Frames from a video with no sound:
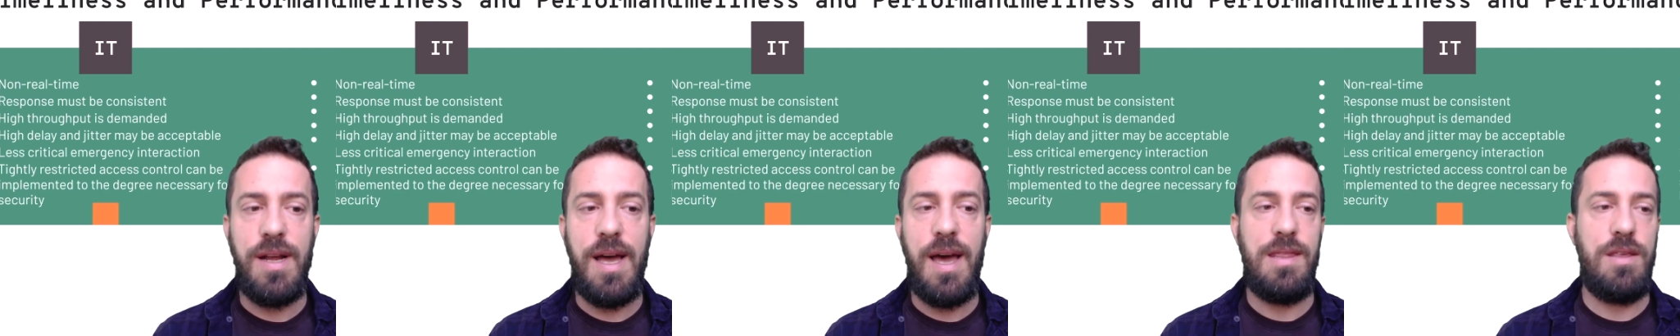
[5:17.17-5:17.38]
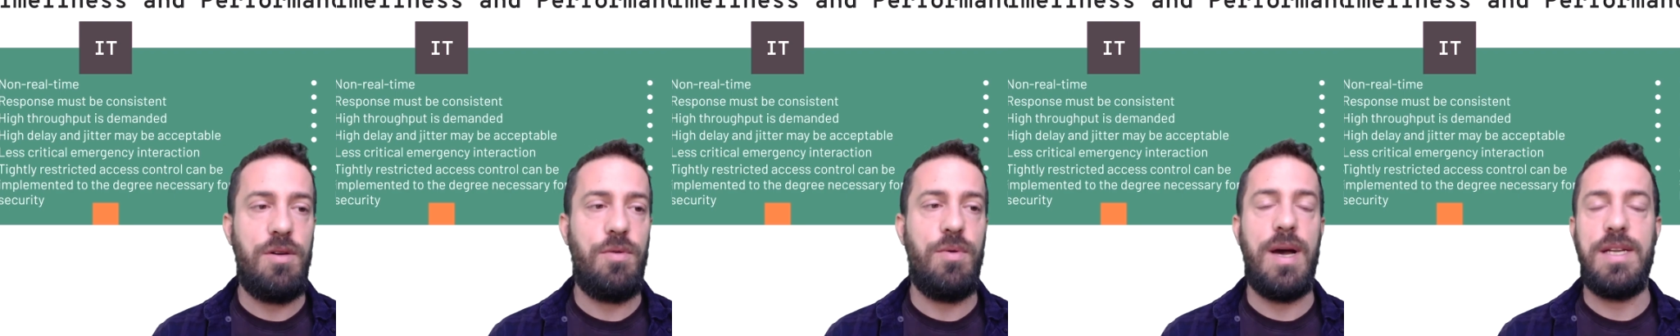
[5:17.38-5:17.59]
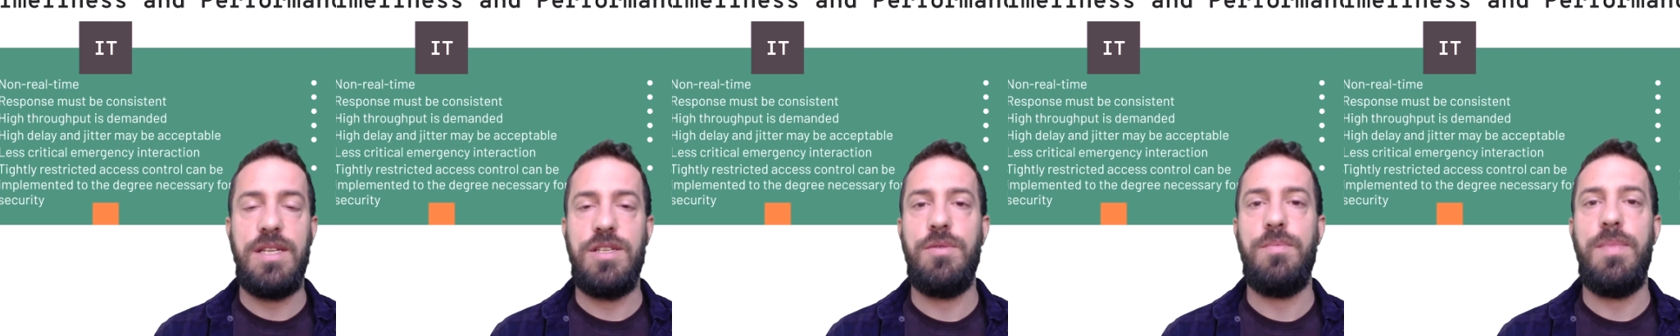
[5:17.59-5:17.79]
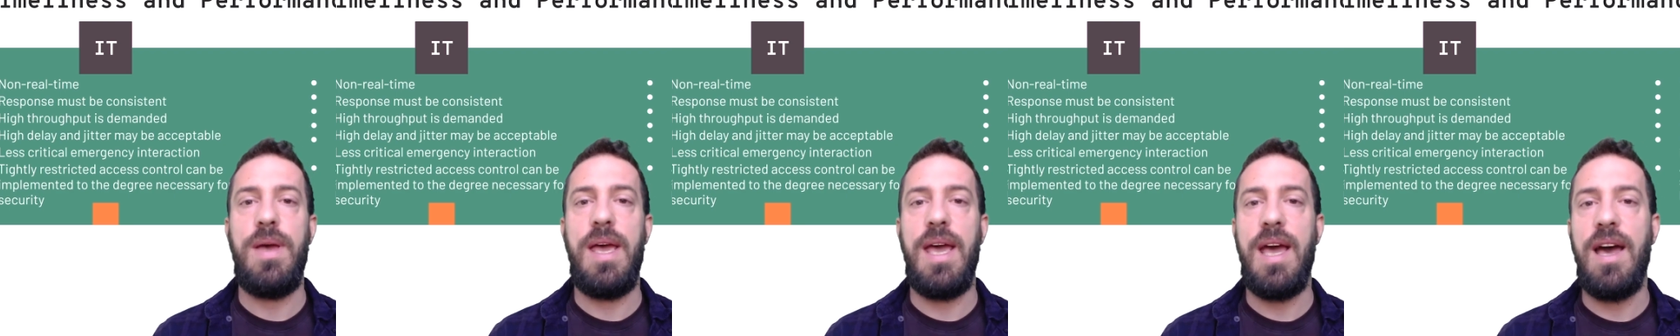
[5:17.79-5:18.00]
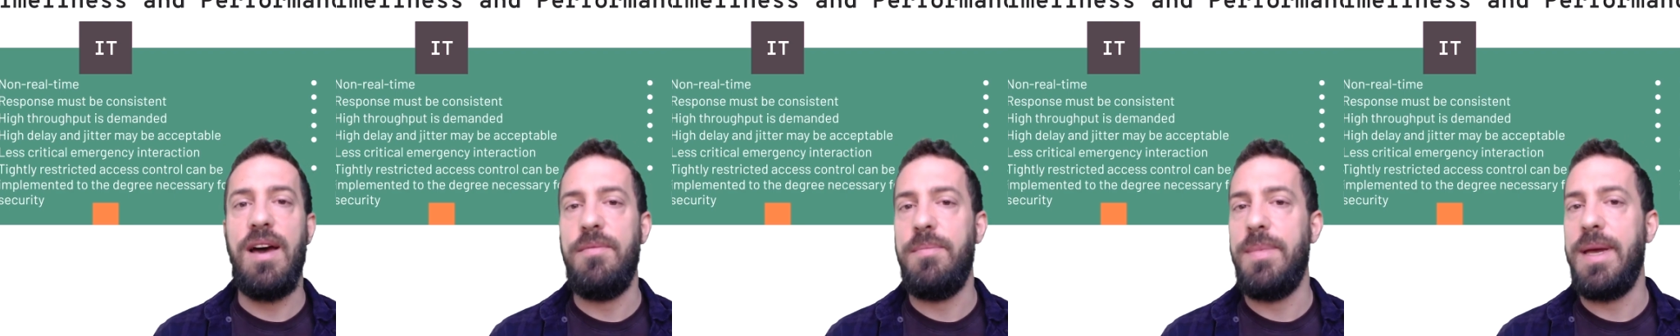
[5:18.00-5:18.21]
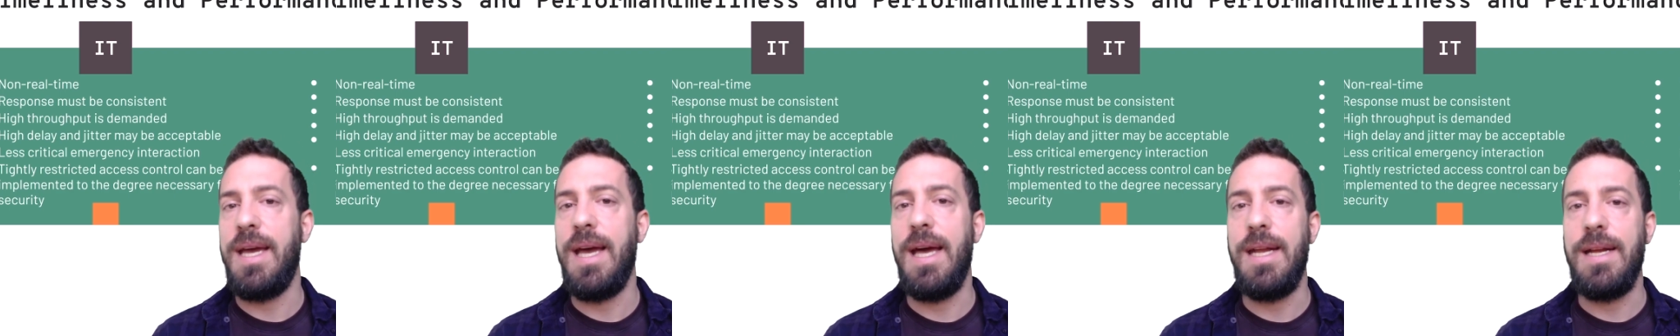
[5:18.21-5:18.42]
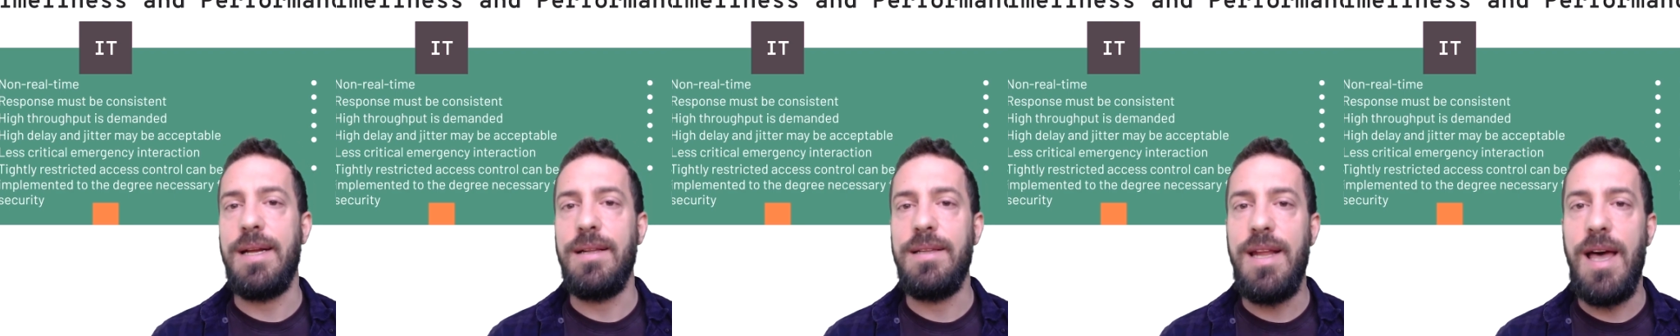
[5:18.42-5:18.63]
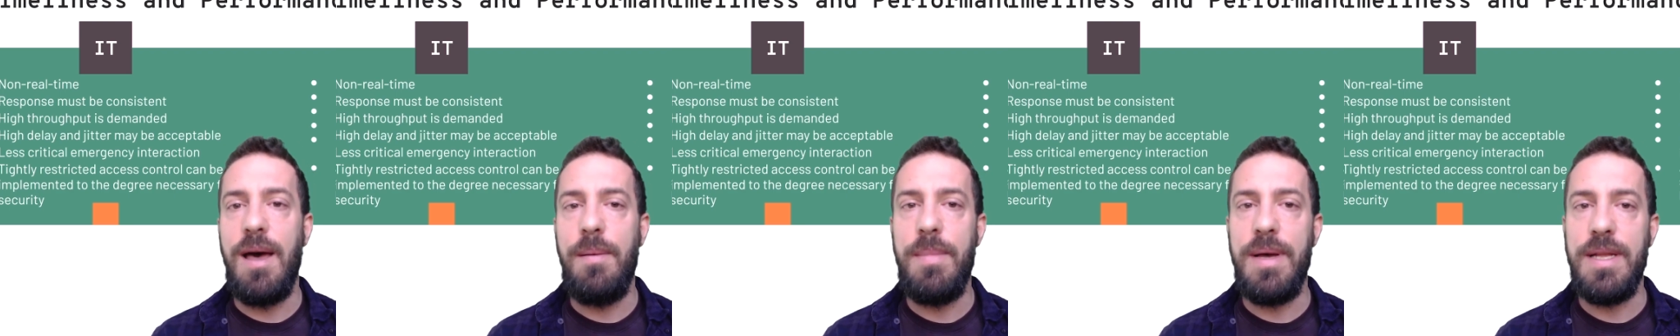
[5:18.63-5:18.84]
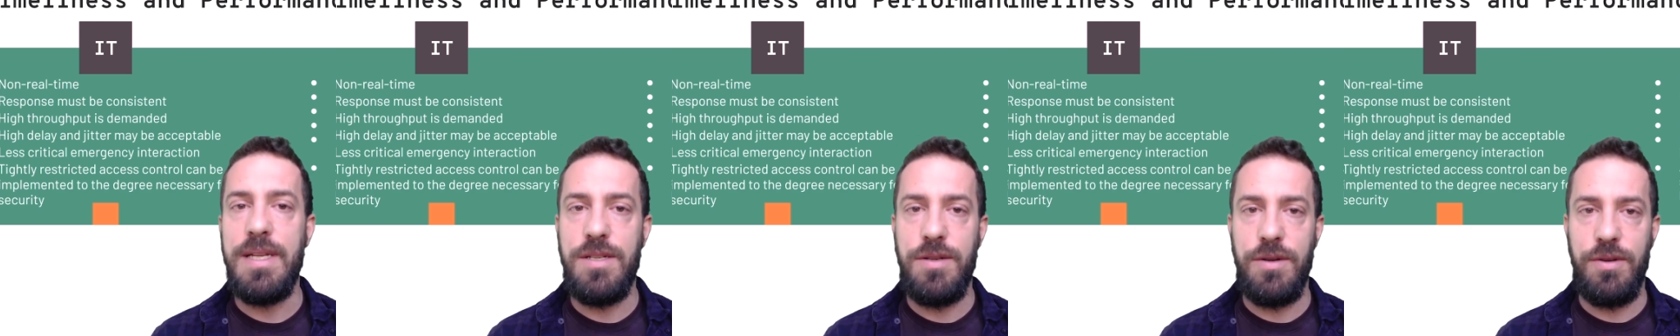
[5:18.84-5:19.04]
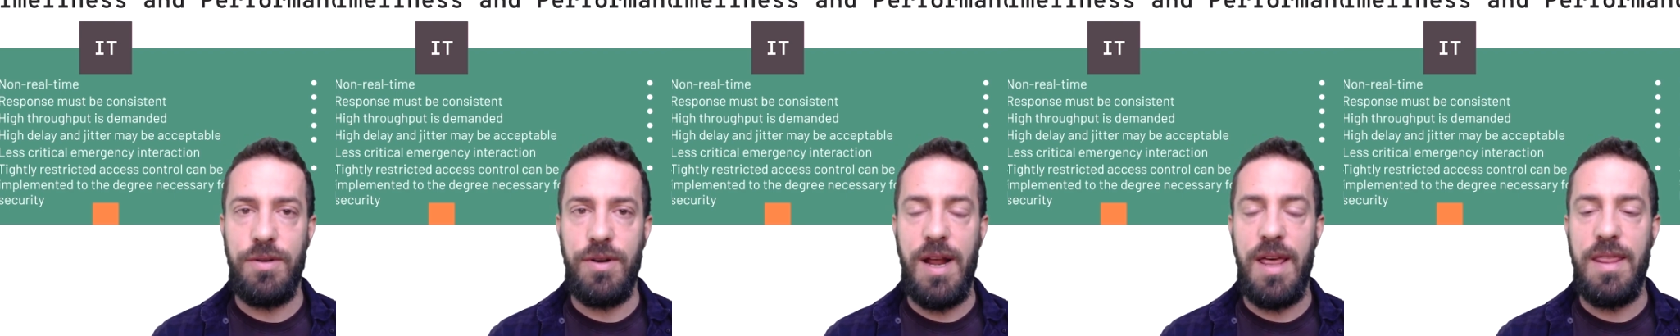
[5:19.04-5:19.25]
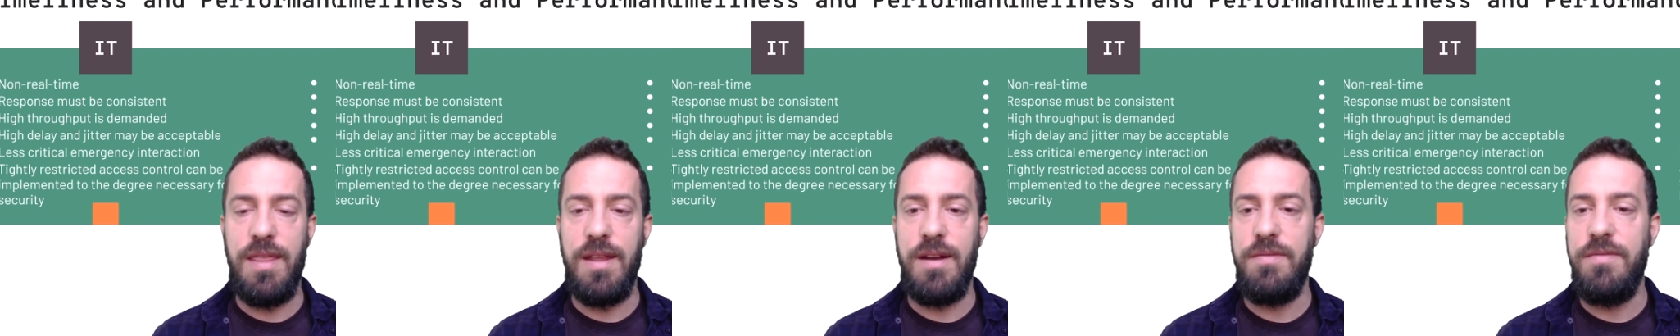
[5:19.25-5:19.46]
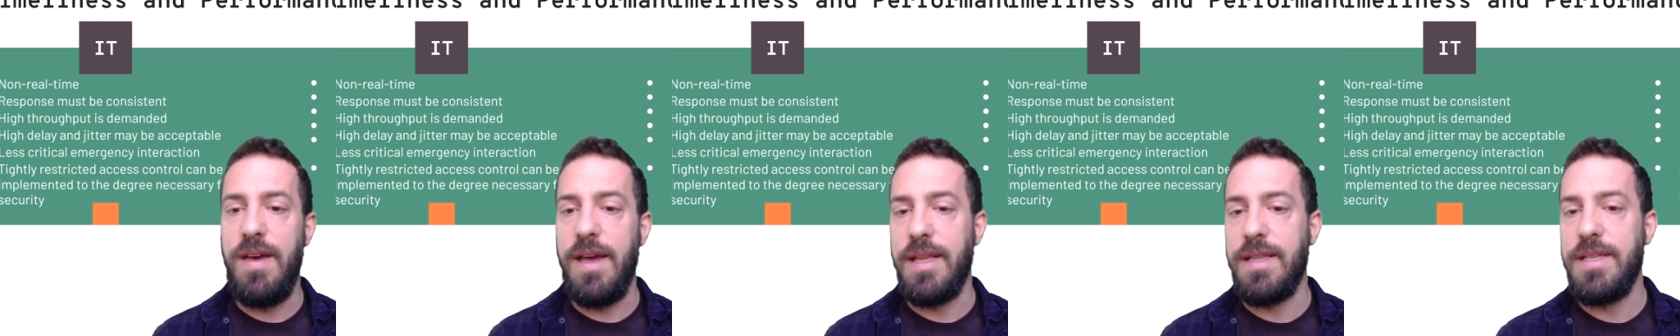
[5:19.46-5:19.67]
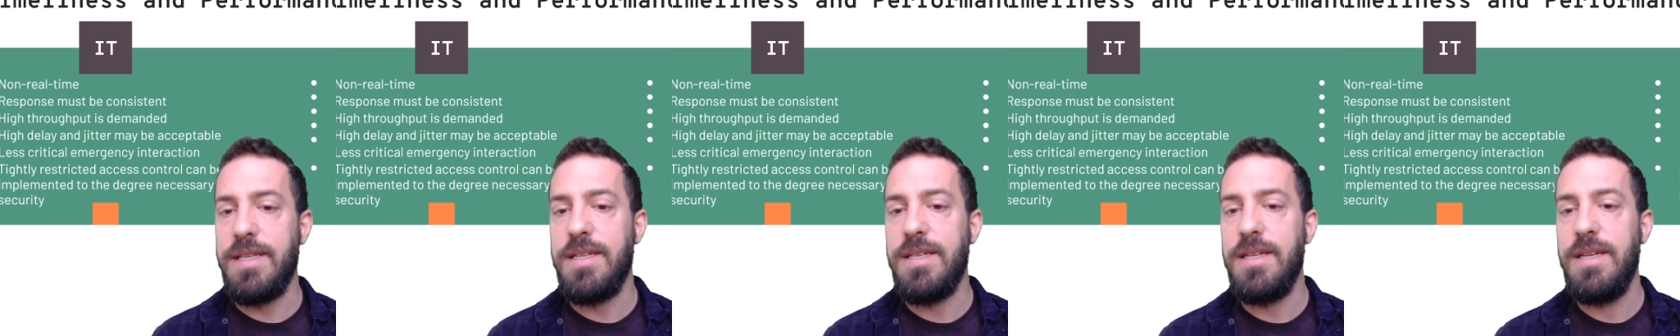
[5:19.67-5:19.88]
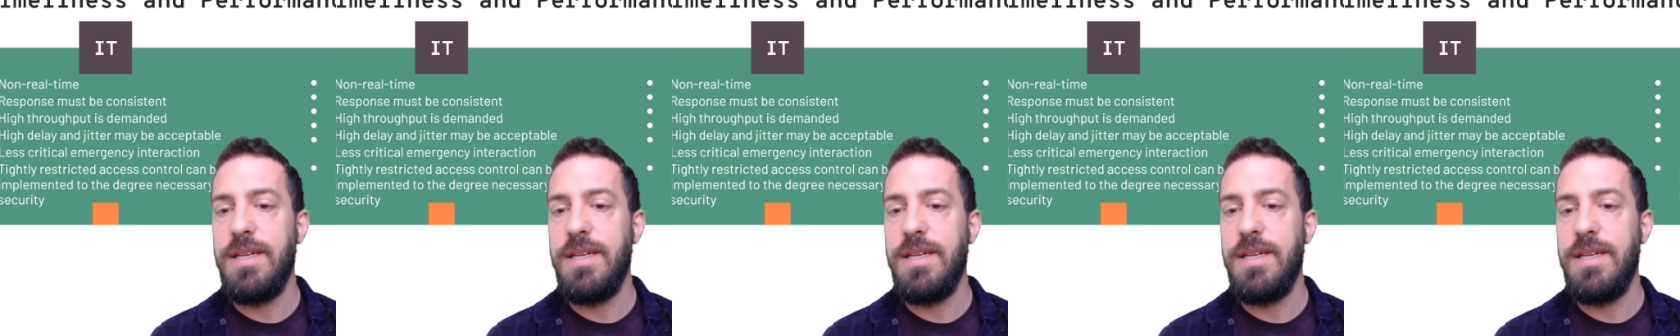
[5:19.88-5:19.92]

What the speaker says: Otherwise, you may have mechanical damage or other effects.